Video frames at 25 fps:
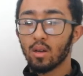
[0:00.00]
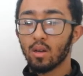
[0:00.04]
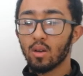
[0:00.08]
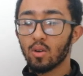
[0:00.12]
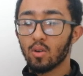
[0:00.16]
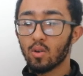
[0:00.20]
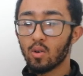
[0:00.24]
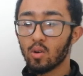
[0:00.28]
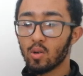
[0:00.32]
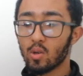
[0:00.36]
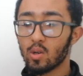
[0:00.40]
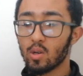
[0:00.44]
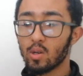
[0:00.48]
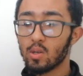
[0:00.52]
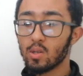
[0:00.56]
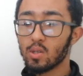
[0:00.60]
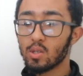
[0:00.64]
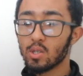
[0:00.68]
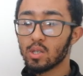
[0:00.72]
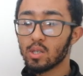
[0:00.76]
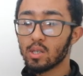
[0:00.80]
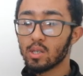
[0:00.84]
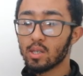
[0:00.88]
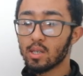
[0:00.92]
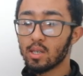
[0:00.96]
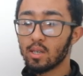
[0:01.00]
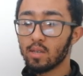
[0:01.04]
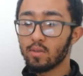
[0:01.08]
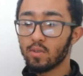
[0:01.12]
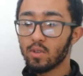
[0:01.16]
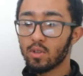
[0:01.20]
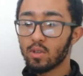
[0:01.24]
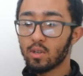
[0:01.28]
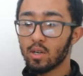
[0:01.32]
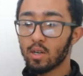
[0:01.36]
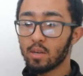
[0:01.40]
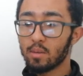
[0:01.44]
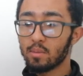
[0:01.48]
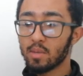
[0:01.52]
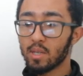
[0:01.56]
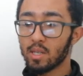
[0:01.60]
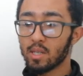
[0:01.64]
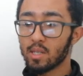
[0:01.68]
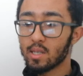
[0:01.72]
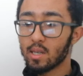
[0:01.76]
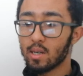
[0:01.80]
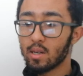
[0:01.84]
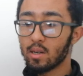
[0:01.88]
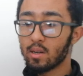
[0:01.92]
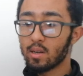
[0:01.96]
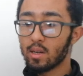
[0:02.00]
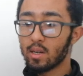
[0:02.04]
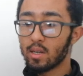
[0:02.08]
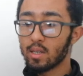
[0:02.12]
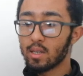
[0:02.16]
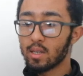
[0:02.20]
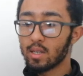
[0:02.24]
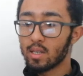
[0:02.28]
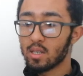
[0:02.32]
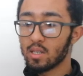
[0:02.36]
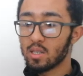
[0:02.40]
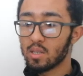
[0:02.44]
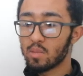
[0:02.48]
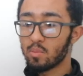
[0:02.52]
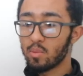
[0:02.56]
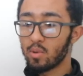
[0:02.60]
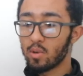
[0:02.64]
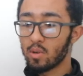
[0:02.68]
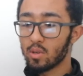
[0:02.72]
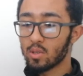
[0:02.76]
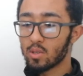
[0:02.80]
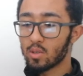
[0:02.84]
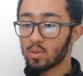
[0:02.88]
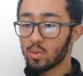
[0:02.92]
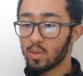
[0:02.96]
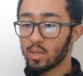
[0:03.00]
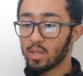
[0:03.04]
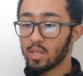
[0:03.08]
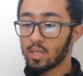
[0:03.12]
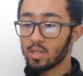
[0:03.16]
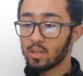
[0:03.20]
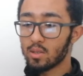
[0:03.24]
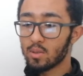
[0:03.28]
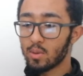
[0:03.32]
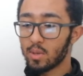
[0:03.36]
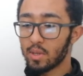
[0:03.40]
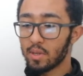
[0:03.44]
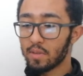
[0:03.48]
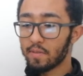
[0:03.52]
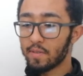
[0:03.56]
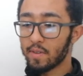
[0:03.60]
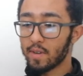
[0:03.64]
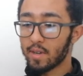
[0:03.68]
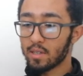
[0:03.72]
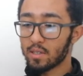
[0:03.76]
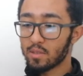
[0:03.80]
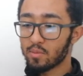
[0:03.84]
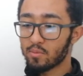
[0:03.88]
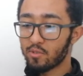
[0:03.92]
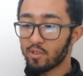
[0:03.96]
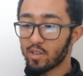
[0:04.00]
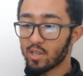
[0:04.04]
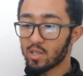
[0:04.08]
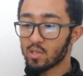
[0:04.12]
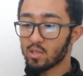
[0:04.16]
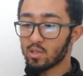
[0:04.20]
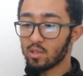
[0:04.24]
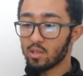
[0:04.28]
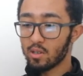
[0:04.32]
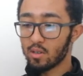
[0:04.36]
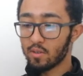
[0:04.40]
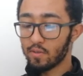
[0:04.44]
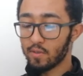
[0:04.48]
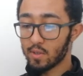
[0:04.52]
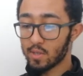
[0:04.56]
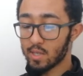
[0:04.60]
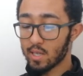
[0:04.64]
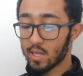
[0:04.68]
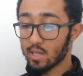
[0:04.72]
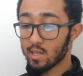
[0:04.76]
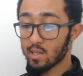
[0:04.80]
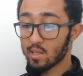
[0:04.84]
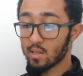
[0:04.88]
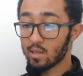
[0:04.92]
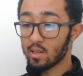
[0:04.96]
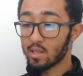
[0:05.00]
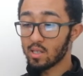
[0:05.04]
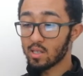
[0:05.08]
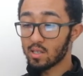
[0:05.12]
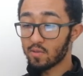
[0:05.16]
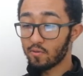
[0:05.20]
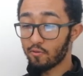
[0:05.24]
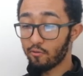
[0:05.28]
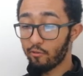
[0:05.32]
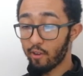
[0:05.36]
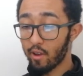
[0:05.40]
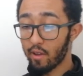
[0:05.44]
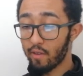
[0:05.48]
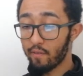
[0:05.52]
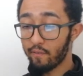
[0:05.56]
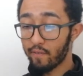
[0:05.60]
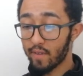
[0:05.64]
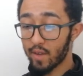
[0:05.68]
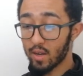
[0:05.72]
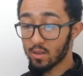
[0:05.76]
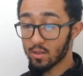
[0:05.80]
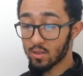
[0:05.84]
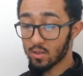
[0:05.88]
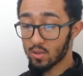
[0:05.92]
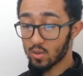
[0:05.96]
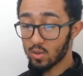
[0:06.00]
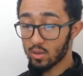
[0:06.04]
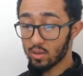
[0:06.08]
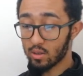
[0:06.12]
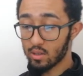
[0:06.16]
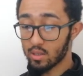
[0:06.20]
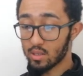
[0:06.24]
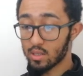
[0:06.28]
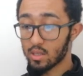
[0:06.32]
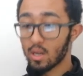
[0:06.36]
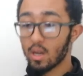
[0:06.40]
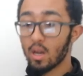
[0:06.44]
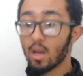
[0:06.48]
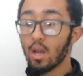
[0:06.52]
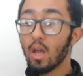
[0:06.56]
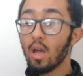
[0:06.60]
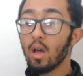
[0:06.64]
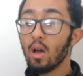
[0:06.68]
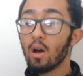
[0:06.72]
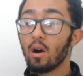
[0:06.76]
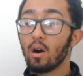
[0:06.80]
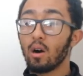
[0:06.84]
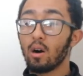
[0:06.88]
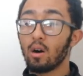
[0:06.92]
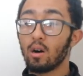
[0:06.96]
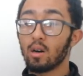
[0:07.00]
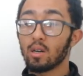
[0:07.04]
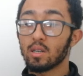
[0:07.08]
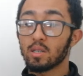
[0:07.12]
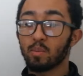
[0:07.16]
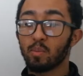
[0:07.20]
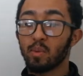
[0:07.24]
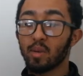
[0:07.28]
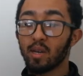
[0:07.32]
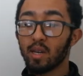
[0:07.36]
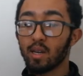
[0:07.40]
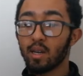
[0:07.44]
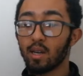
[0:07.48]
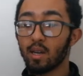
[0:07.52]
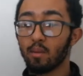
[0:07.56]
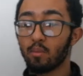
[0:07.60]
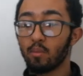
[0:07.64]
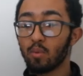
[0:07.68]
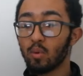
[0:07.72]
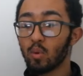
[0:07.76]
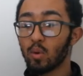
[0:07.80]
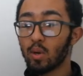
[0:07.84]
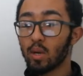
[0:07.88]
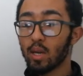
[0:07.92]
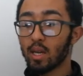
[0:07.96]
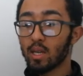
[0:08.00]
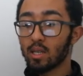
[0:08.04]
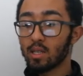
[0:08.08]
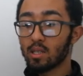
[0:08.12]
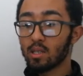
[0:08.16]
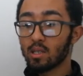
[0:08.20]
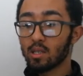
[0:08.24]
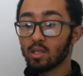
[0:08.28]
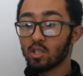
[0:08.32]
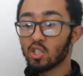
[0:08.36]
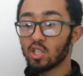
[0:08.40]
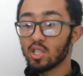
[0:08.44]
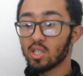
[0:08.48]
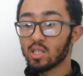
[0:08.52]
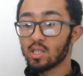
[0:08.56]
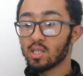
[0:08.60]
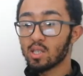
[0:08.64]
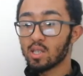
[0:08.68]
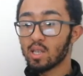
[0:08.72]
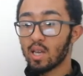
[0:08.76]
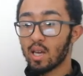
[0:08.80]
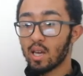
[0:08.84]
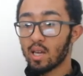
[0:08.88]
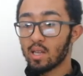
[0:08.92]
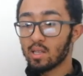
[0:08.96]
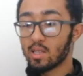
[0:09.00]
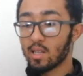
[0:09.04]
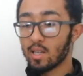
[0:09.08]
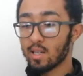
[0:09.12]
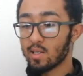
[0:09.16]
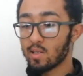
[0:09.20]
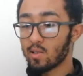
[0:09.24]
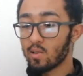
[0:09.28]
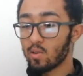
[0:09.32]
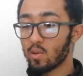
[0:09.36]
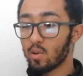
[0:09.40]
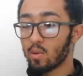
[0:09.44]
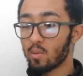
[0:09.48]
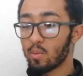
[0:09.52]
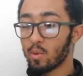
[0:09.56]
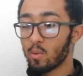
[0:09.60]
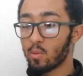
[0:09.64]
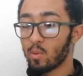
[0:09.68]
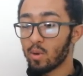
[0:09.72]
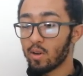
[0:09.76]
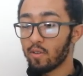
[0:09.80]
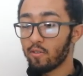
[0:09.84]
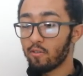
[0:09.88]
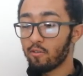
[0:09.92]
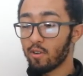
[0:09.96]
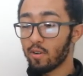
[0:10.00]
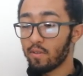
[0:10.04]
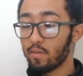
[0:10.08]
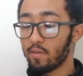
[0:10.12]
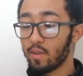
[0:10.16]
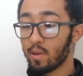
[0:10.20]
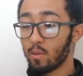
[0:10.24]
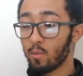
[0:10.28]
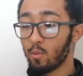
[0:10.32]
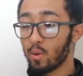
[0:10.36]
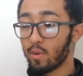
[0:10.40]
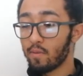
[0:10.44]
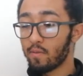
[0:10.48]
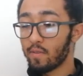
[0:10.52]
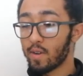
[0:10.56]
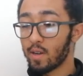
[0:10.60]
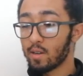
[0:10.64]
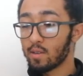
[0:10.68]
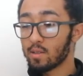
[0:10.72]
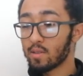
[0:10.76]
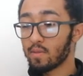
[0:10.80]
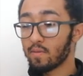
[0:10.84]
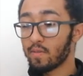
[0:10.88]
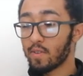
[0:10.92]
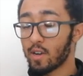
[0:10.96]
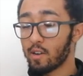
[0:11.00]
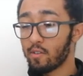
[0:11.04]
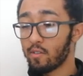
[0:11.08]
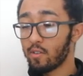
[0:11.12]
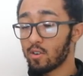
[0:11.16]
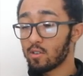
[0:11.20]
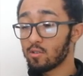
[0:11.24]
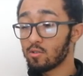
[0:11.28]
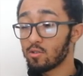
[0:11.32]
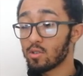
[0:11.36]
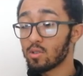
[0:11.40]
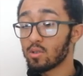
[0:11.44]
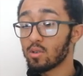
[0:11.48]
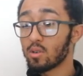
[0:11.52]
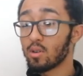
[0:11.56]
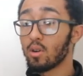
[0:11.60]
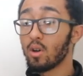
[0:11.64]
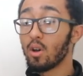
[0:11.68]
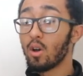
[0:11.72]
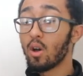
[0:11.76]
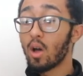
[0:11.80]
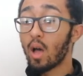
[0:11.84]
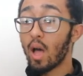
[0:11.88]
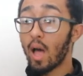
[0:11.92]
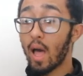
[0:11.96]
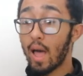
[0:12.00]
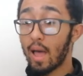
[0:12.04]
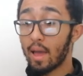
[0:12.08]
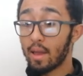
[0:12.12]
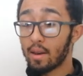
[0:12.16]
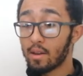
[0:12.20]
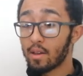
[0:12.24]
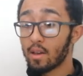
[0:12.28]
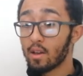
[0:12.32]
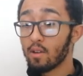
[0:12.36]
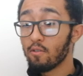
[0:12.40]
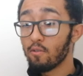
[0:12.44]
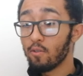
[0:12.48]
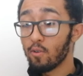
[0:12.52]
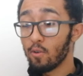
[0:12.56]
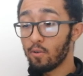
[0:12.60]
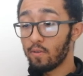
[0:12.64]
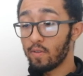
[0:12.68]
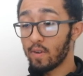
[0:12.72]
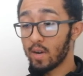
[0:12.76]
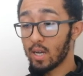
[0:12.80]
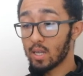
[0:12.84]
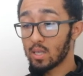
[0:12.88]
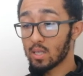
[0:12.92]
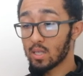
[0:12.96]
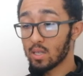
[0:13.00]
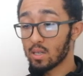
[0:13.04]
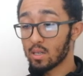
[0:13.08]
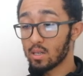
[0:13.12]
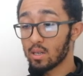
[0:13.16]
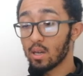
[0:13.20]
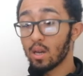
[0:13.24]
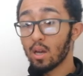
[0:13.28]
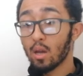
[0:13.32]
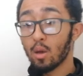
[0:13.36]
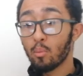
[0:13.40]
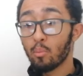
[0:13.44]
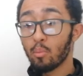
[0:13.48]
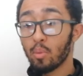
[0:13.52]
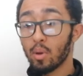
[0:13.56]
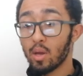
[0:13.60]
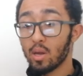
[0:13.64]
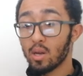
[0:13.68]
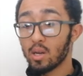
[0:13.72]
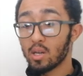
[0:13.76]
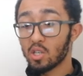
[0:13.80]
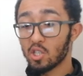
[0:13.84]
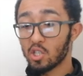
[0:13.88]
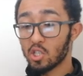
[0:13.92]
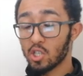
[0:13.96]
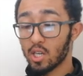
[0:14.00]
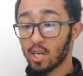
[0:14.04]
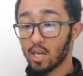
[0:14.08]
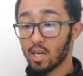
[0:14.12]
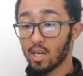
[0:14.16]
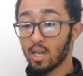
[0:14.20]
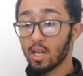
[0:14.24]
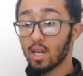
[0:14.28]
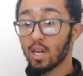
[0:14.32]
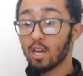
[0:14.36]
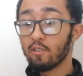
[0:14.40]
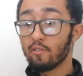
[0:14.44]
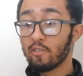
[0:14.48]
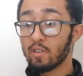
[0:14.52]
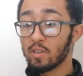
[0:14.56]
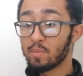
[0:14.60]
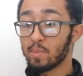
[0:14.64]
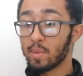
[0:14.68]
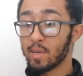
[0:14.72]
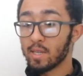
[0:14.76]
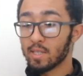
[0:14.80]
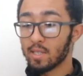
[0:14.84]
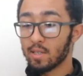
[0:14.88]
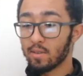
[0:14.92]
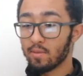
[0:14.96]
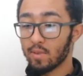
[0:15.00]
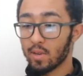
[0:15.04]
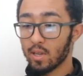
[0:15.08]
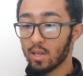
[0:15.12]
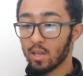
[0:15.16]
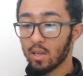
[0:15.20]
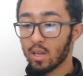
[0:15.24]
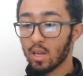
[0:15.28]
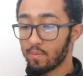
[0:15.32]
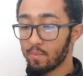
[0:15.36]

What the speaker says: Conclusion. Given the updates outlined in this blog, 2025's price target for Tesla is $3,000. ARK's bear and bull case suggest that Tesla could be worth roughly $1,500 and $4,000 per share, respectively.